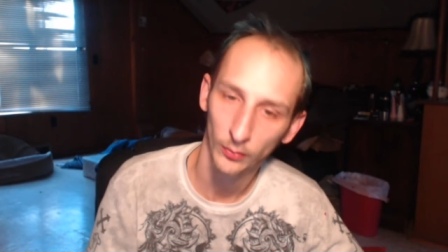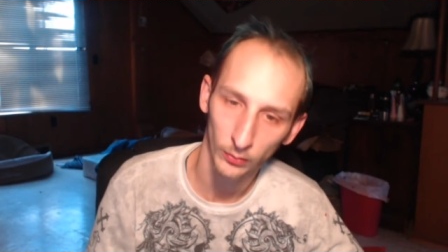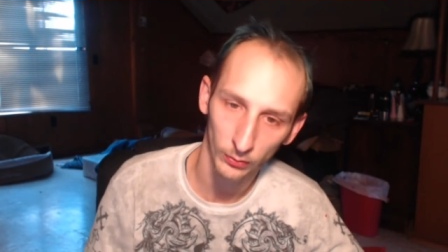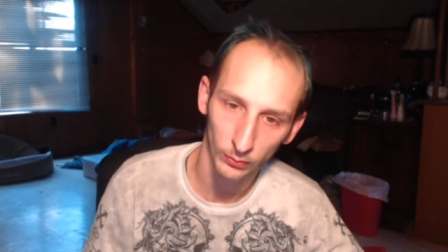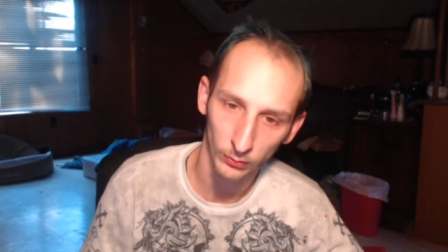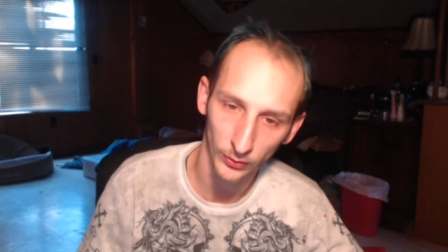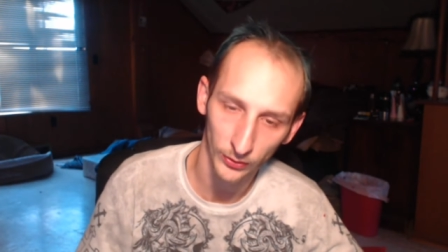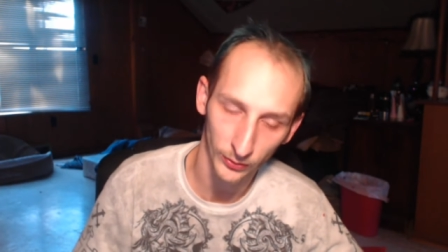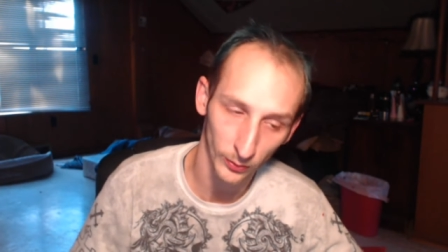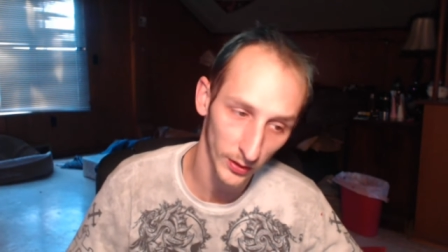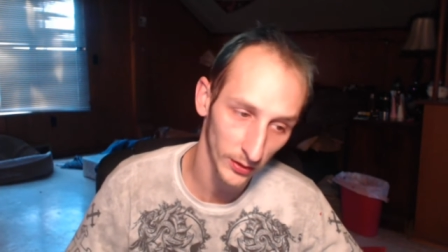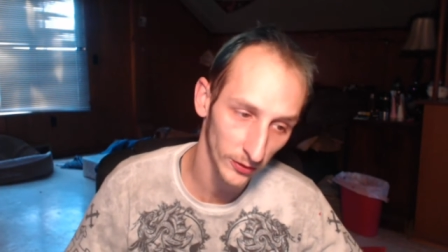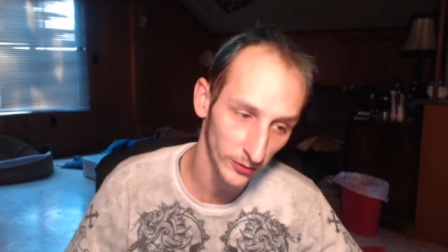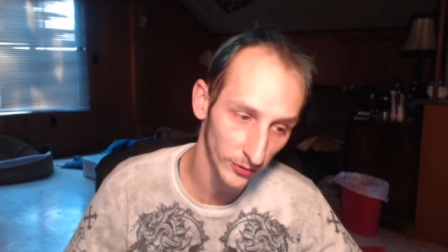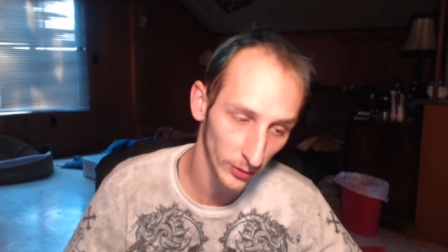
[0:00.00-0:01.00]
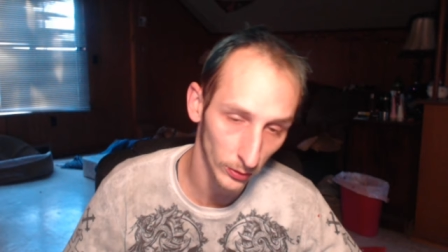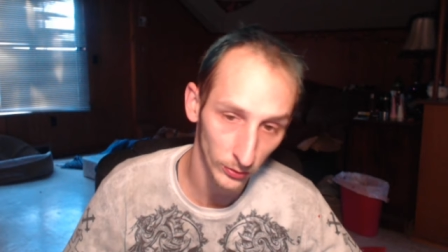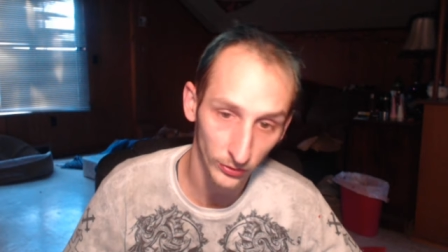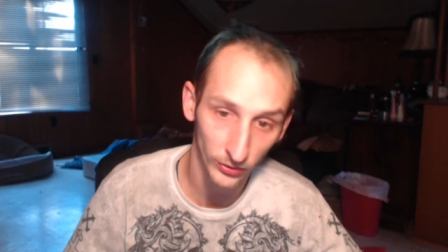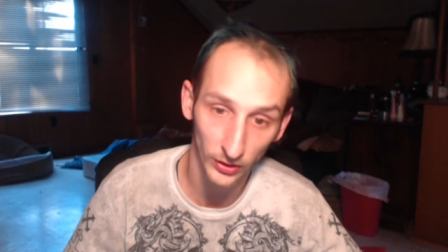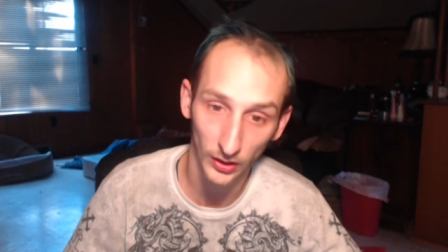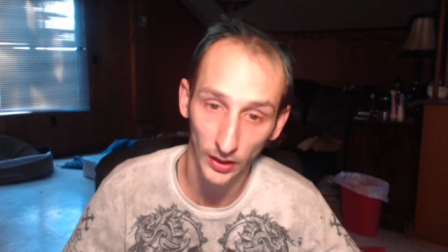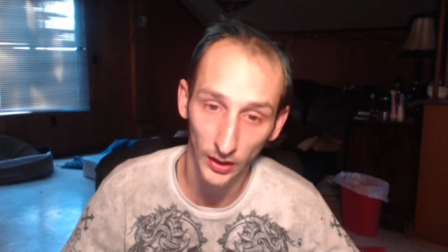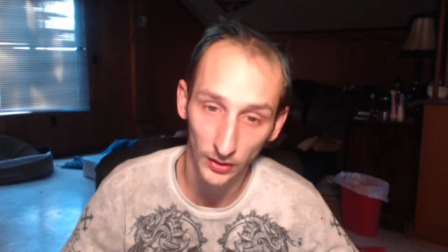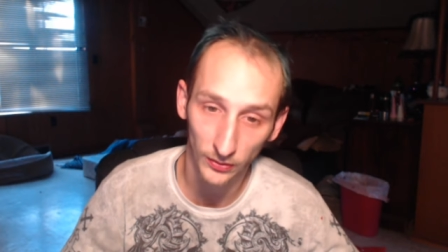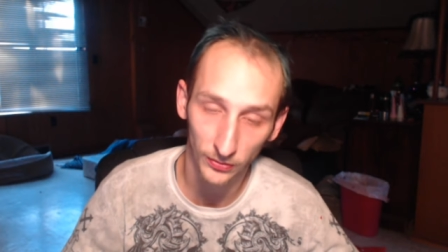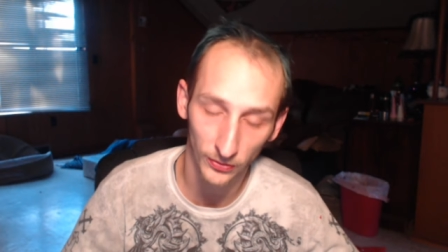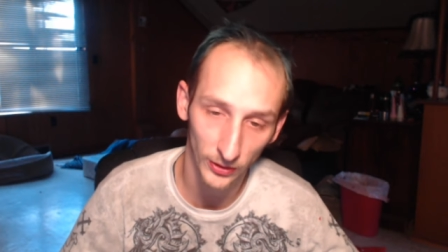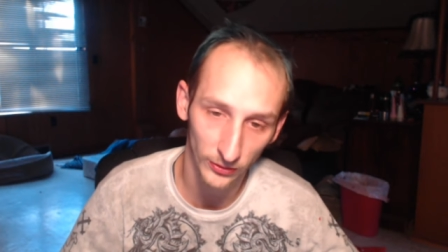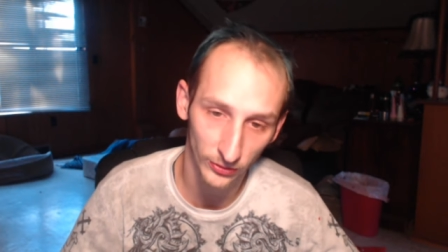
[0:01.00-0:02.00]
with the way this goes,
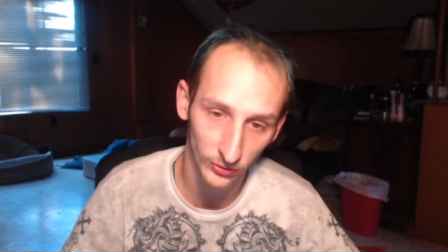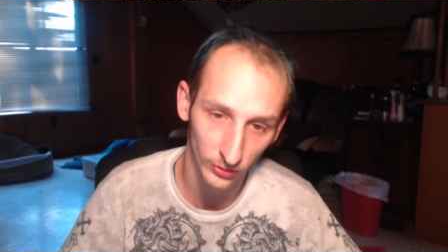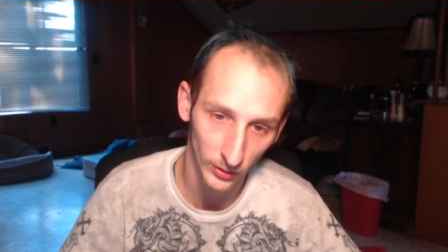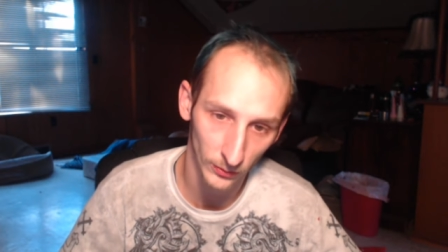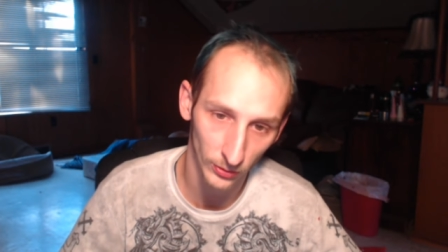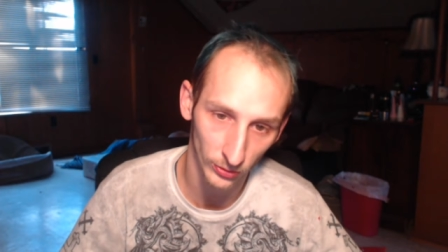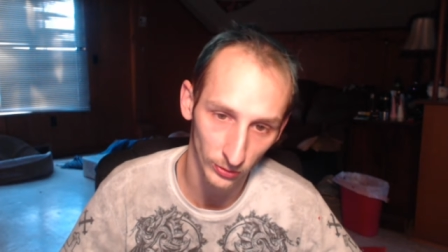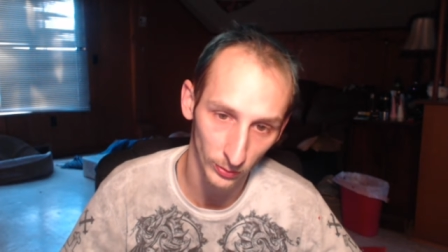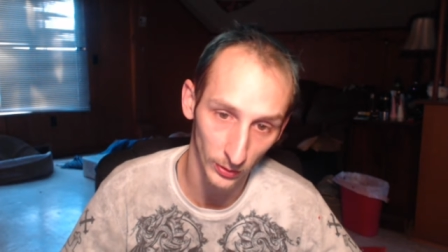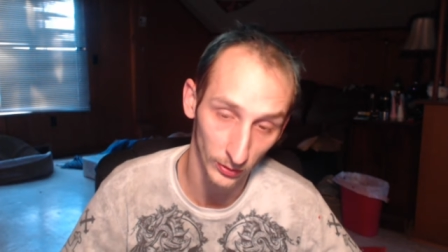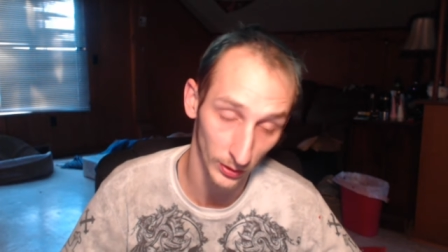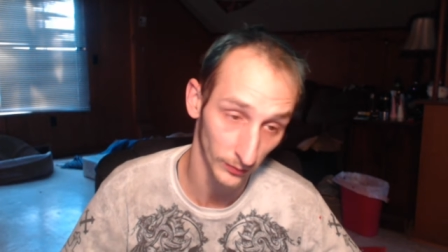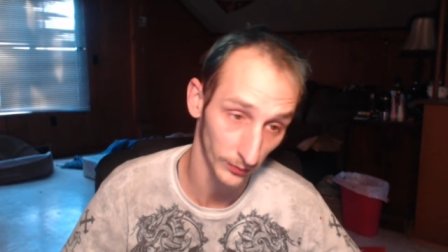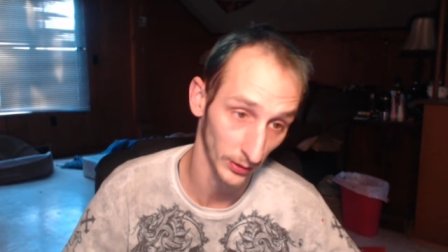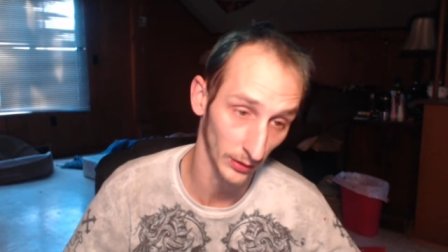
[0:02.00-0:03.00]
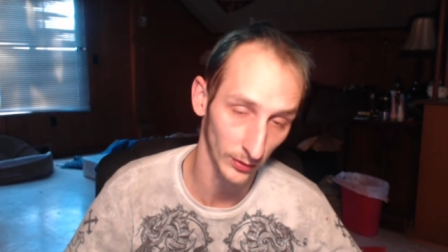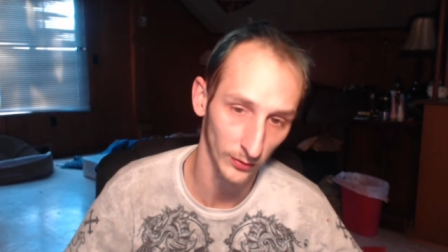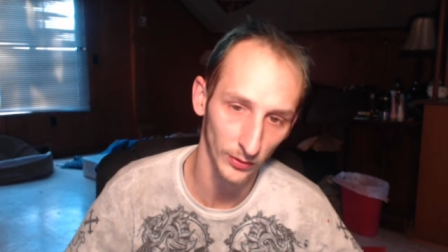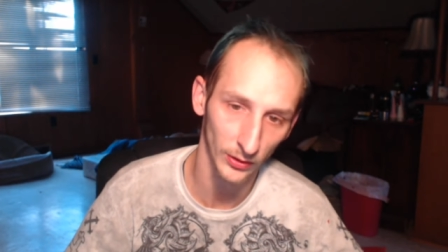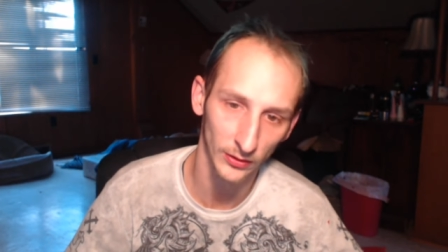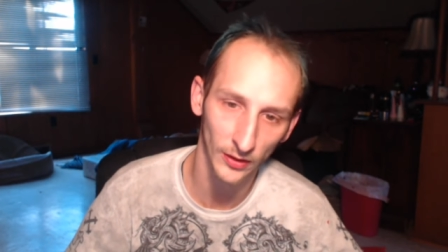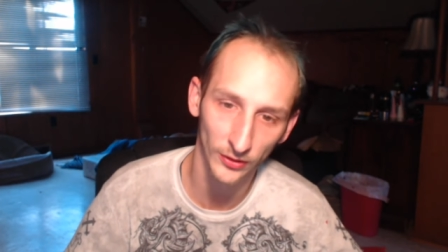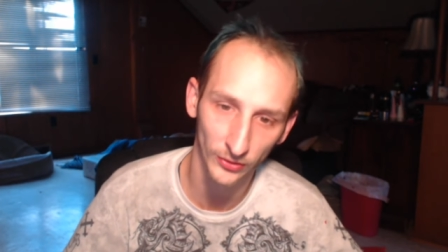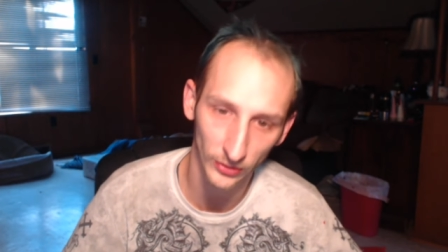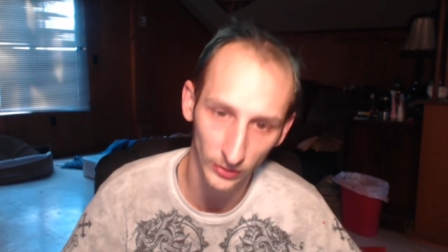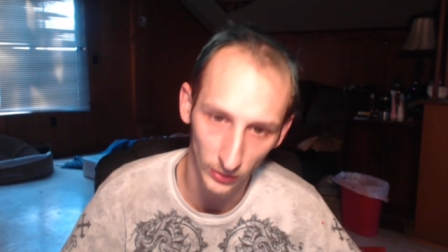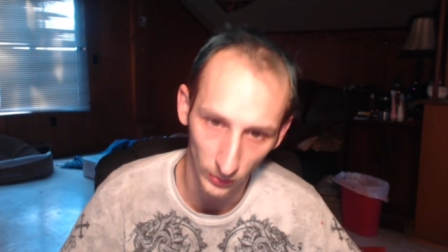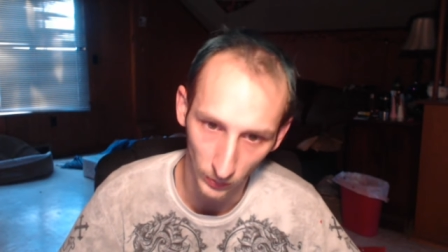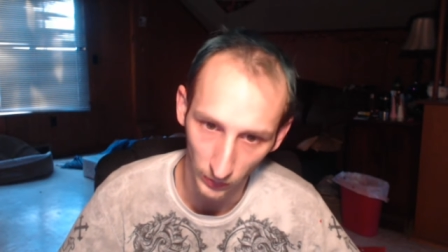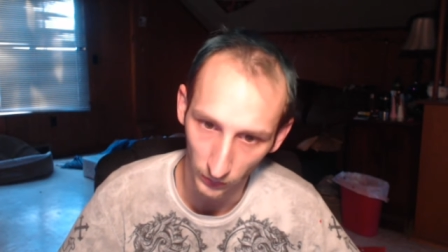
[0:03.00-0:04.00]
if this stream goes well enough, and even if it doesn't
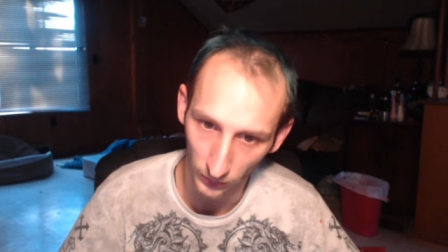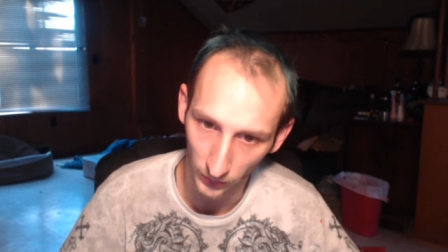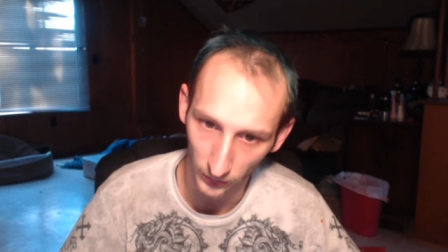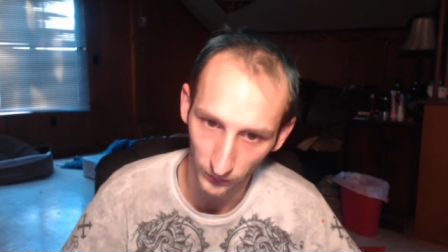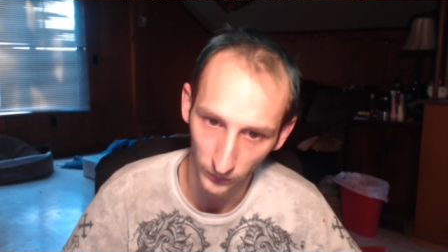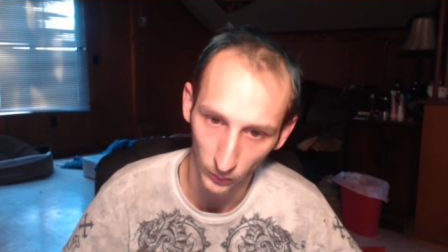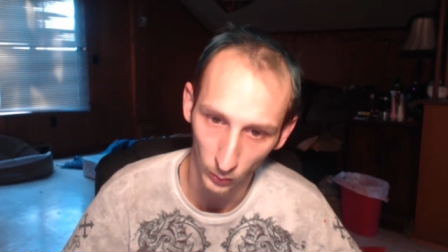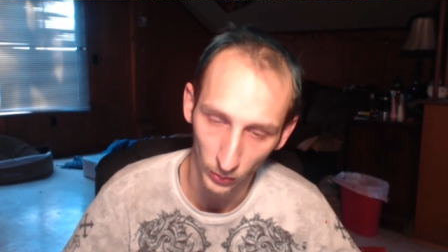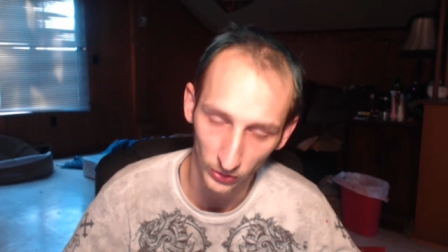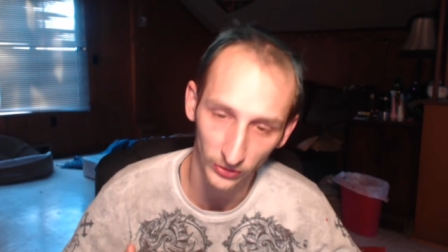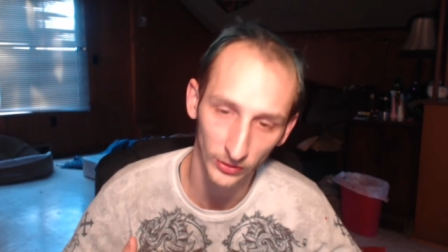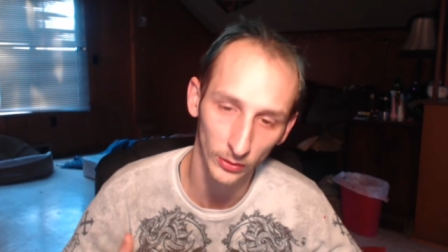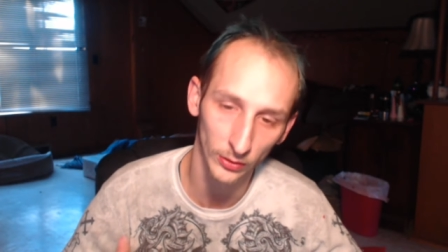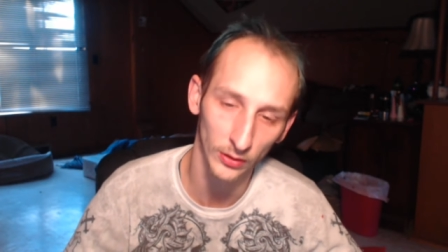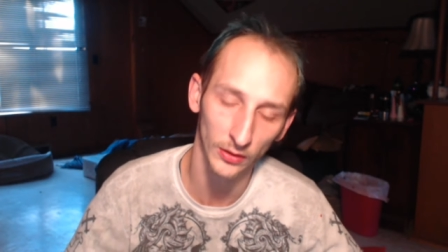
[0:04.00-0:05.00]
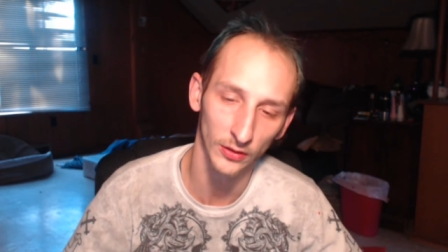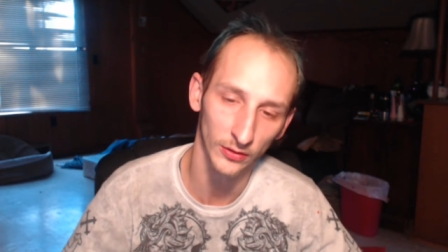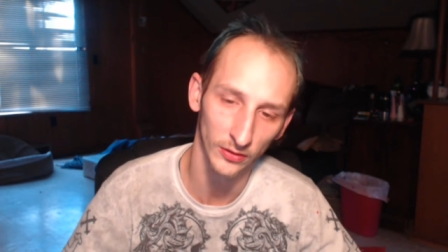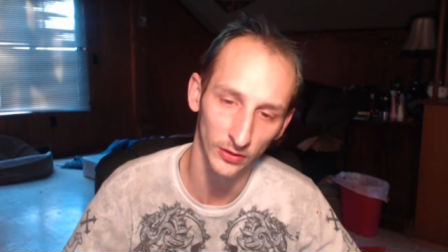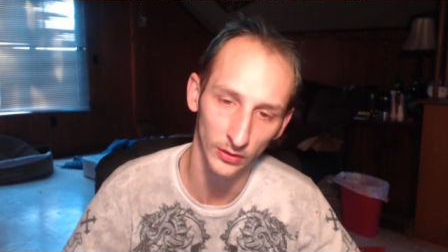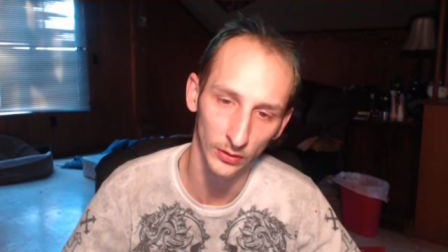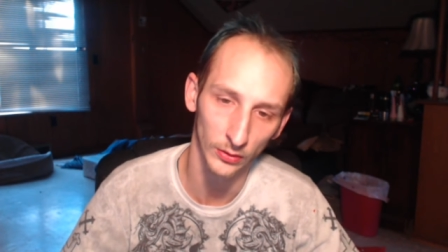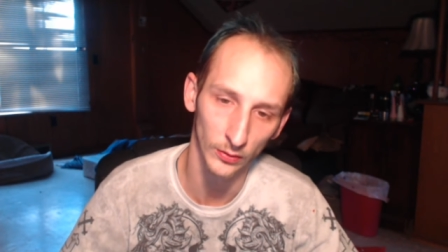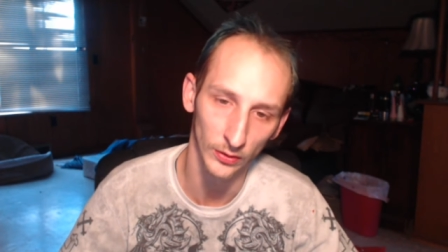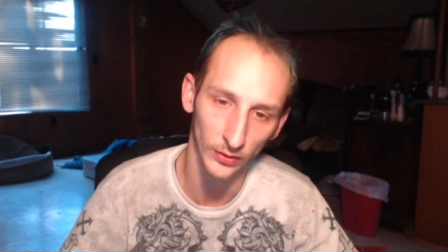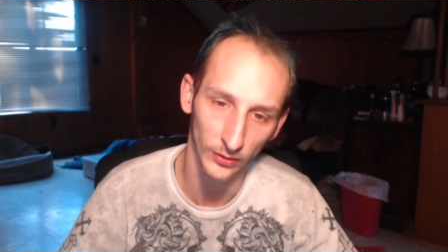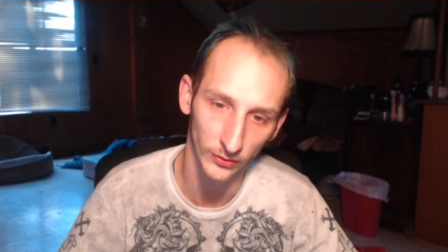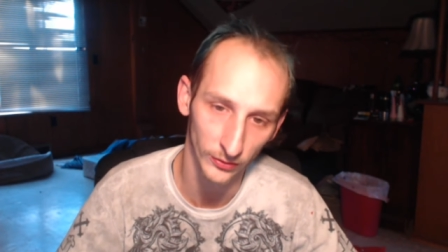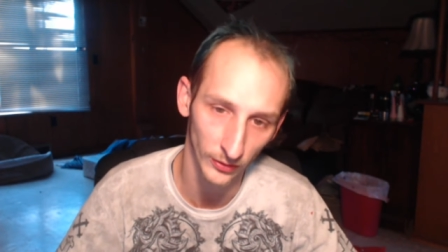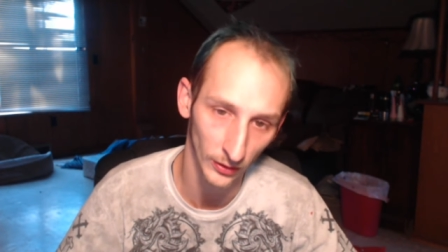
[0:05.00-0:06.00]
go well enough, we're still going to continue doing this.